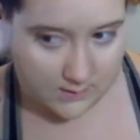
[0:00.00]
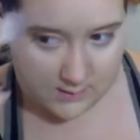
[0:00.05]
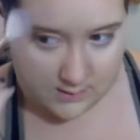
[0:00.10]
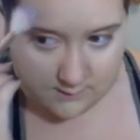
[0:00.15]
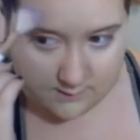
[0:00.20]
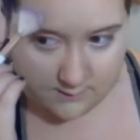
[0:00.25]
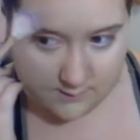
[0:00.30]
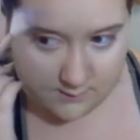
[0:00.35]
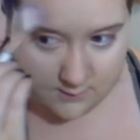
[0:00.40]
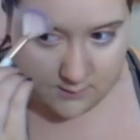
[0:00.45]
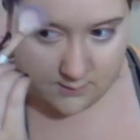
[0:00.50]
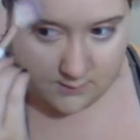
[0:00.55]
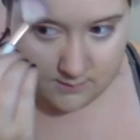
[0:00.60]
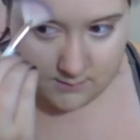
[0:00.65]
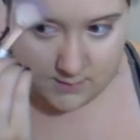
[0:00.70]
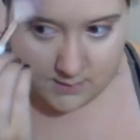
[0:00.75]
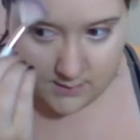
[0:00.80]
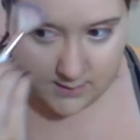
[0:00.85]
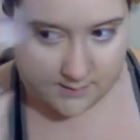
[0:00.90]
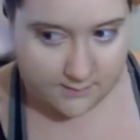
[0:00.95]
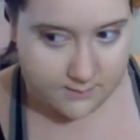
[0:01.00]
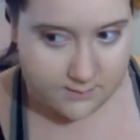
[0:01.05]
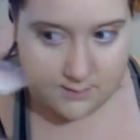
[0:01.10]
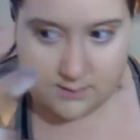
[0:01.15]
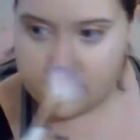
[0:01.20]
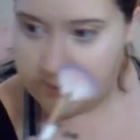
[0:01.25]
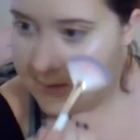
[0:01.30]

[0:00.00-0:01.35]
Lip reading: I have no clue what I'm doing.